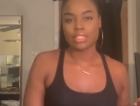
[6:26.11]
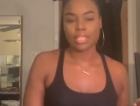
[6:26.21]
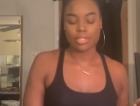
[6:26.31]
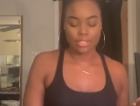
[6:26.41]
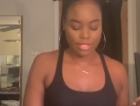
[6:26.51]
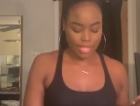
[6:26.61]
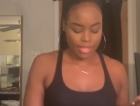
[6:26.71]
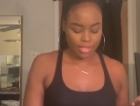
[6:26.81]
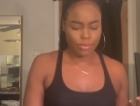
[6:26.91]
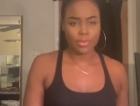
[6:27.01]
So
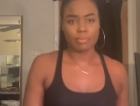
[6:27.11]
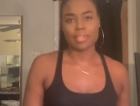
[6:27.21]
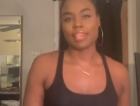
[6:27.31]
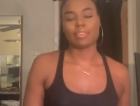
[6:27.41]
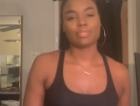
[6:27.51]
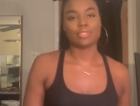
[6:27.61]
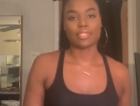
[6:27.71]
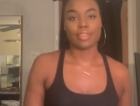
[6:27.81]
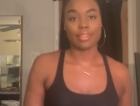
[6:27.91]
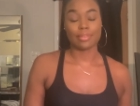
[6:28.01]
say you want a mechanical
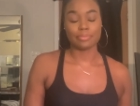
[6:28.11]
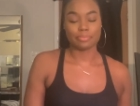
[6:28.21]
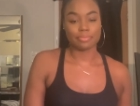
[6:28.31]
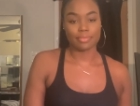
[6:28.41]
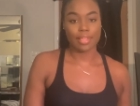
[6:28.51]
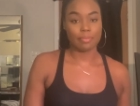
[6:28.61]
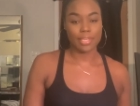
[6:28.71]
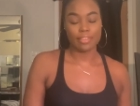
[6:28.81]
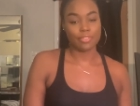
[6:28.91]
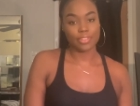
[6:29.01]
job,
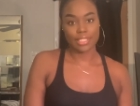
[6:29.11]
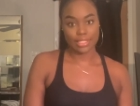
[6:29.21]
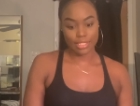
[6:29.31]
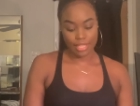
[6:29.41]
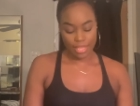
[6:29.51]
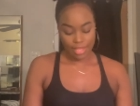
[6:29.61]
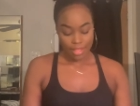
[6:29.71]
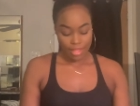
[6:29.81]
if you're into that,